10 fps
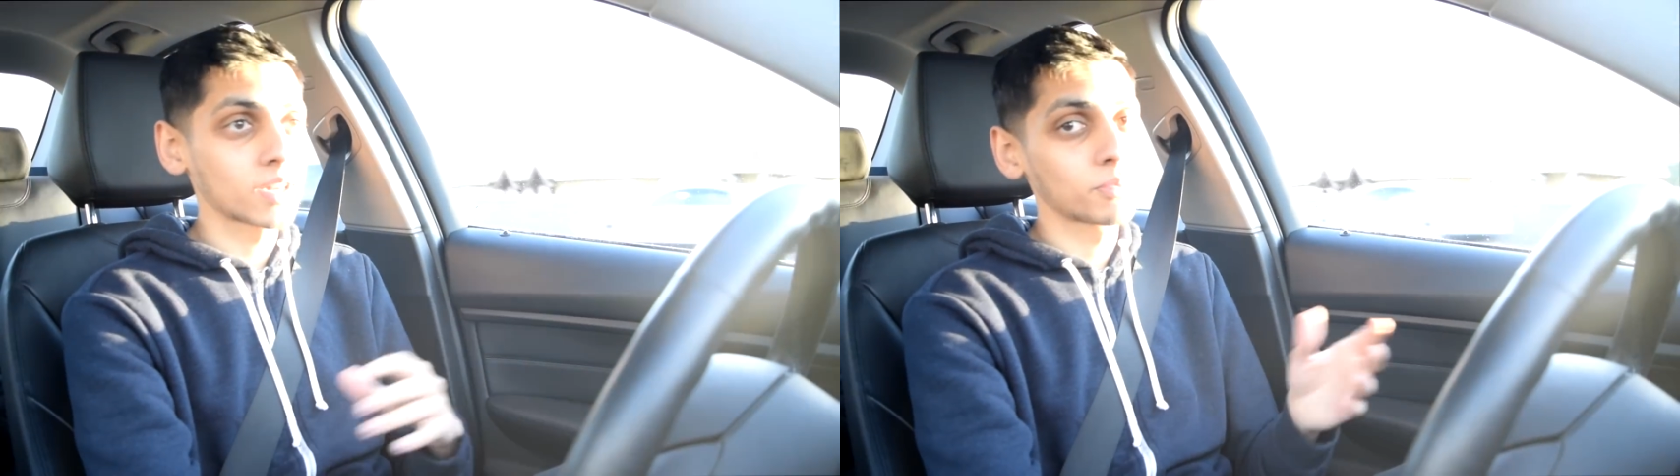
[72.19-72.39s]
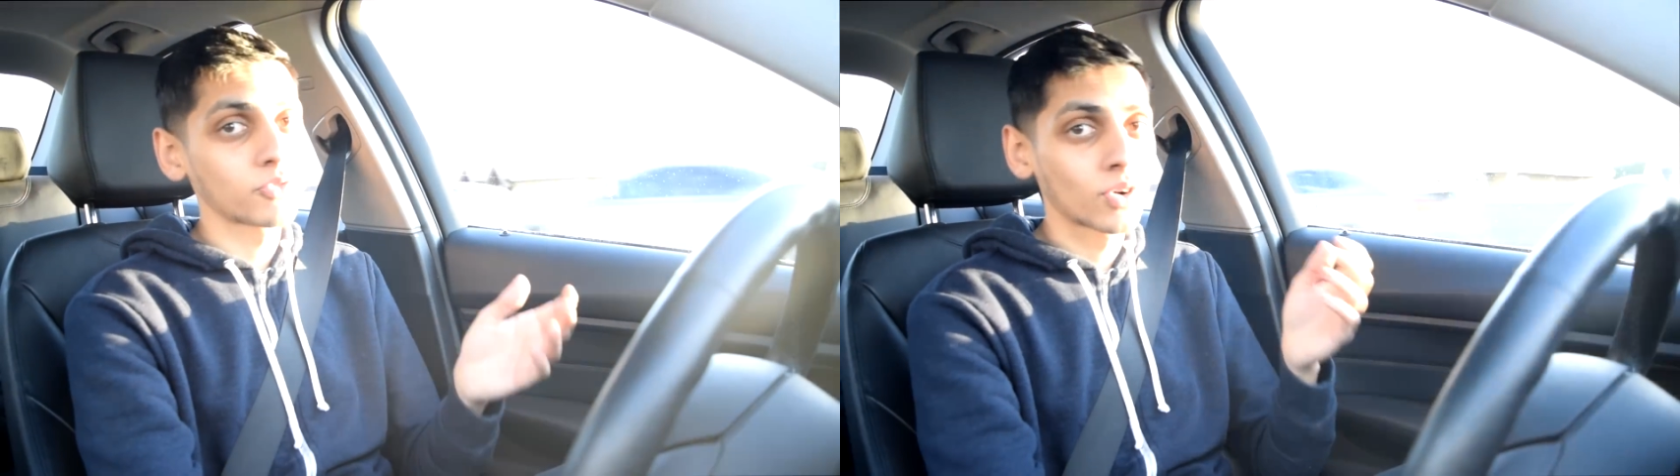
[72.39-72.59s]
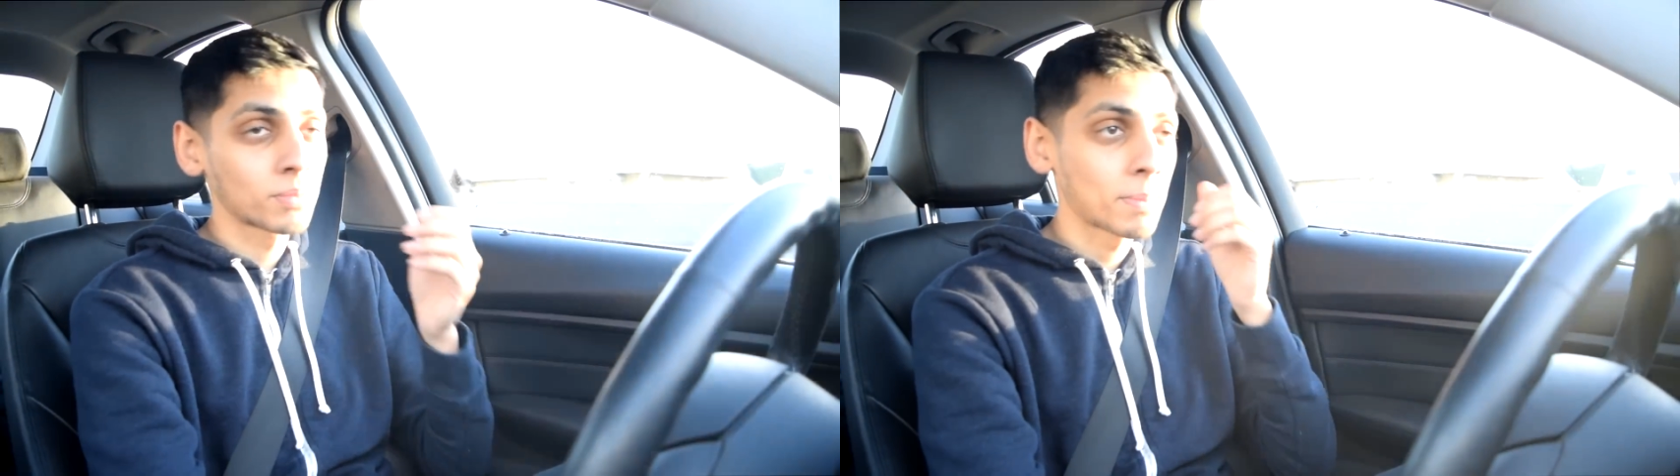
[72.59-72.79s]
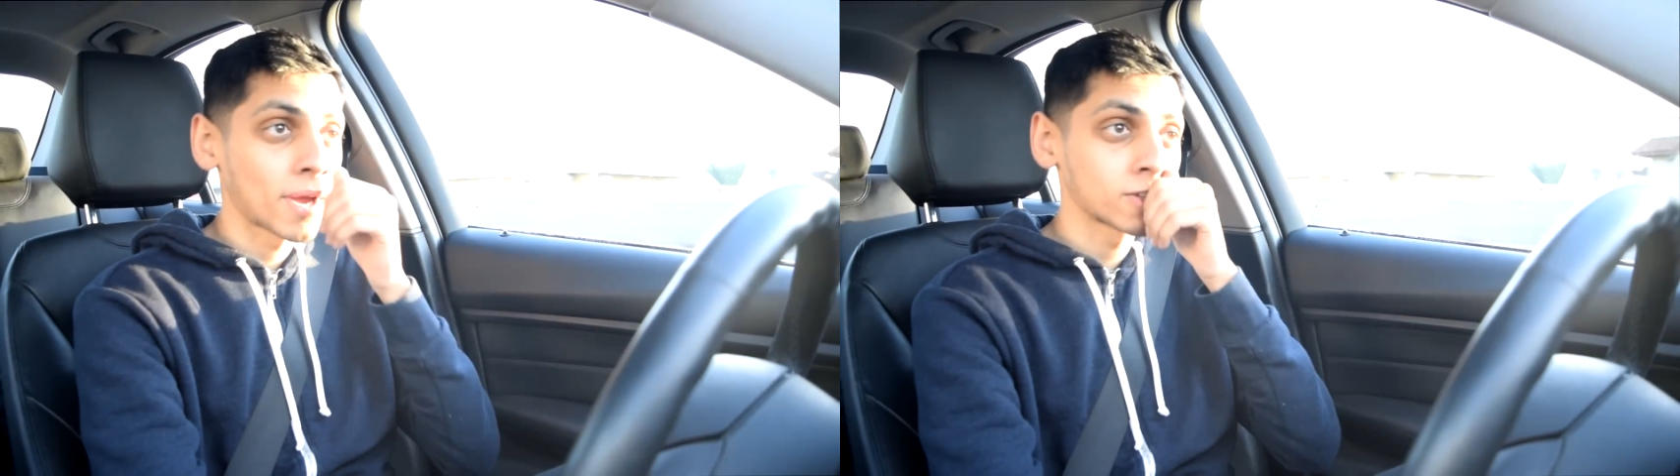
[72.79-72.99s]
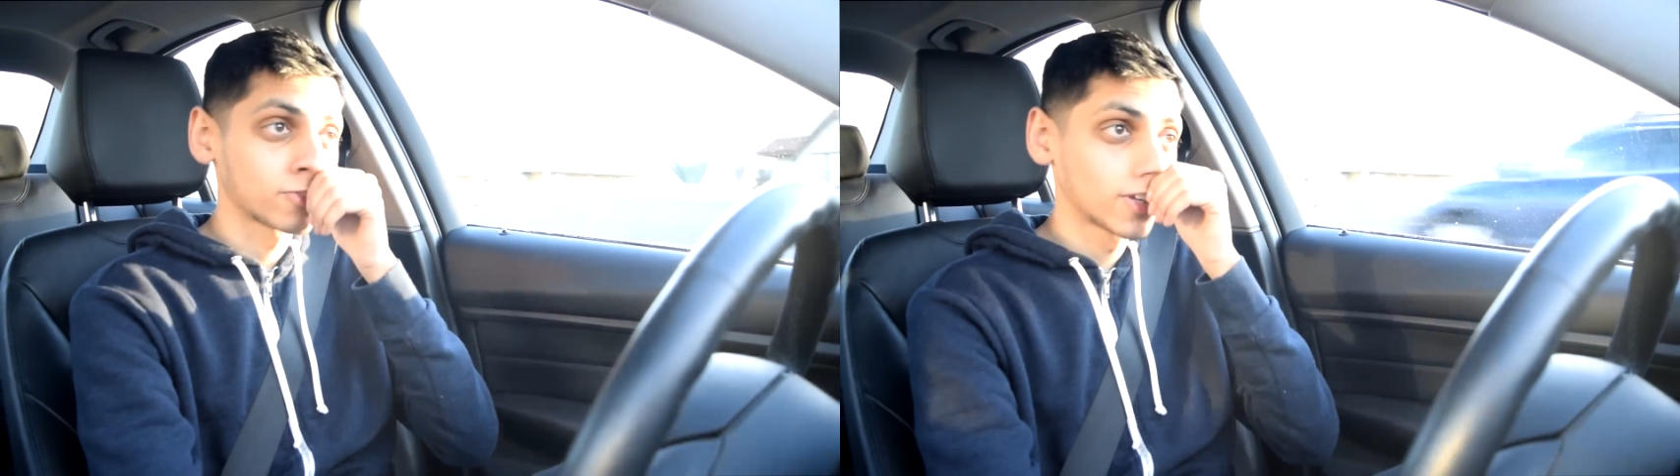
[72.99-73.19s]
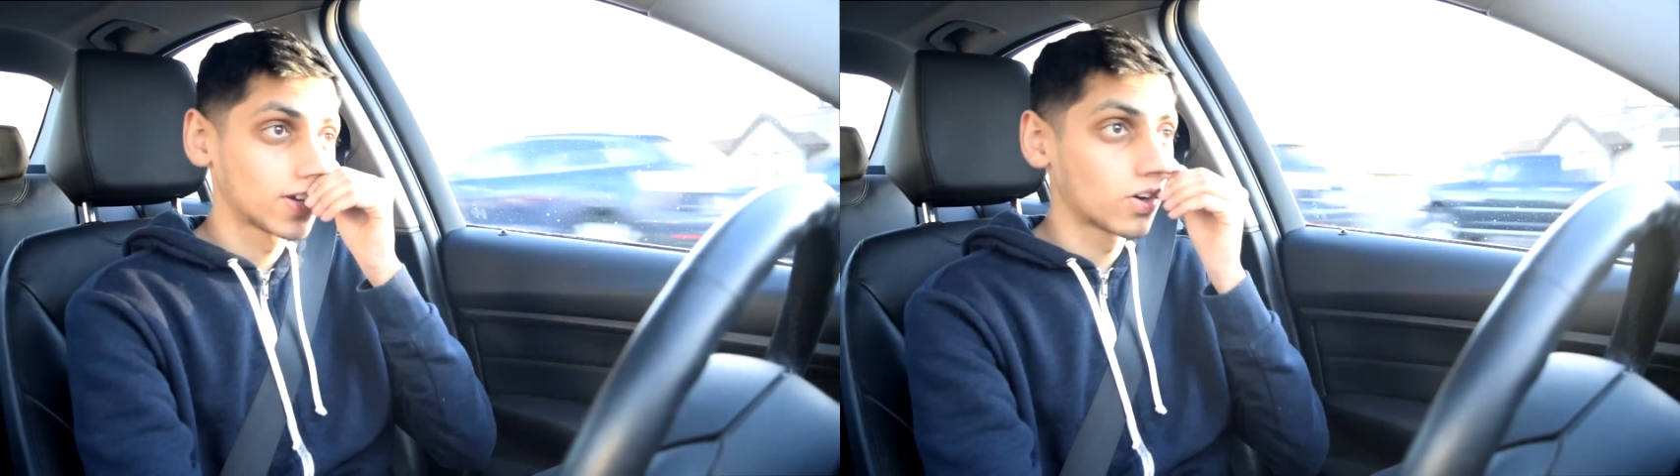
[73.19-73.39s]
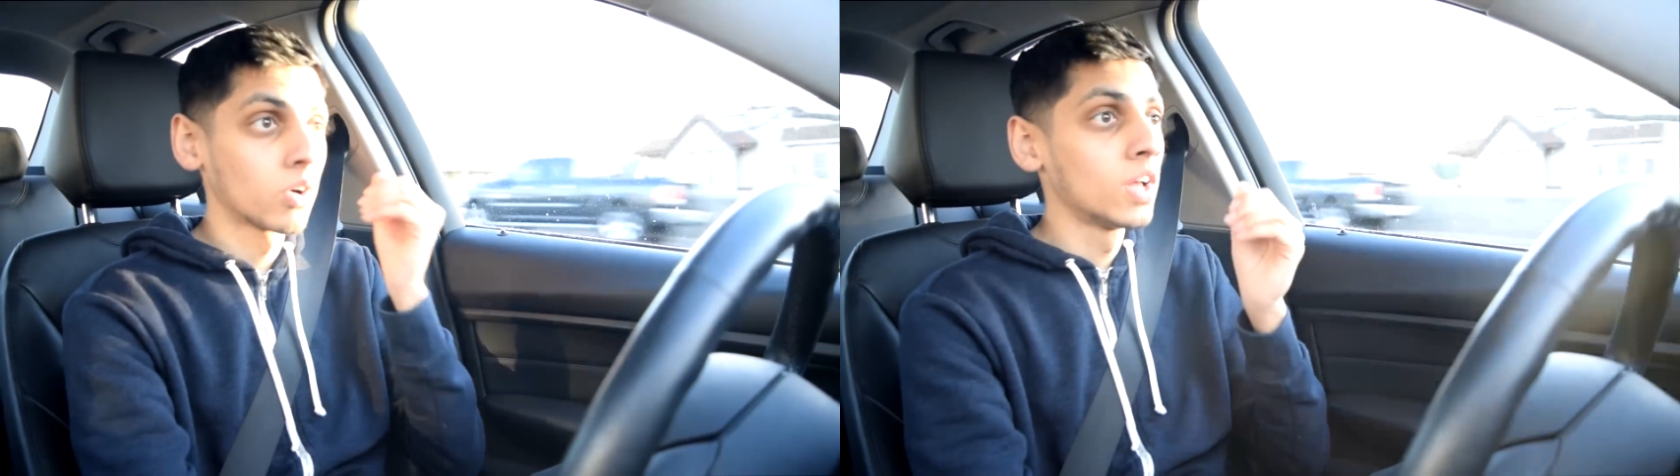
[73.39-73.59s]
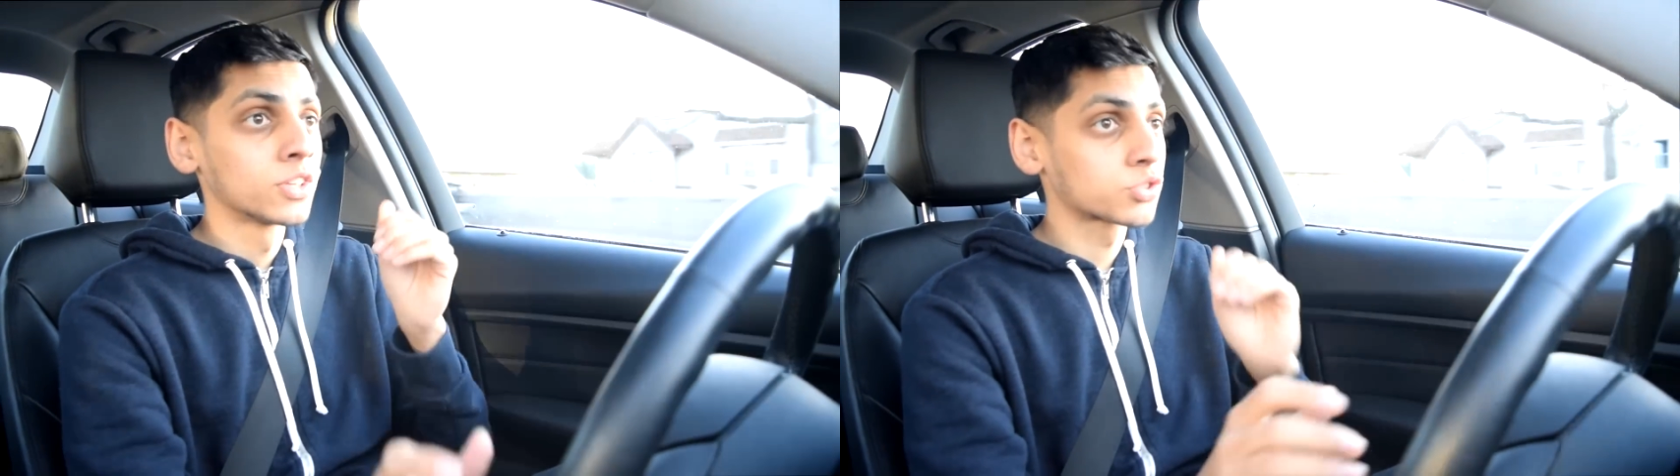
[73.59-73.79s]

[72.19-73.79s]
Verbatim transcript: it before in my past video.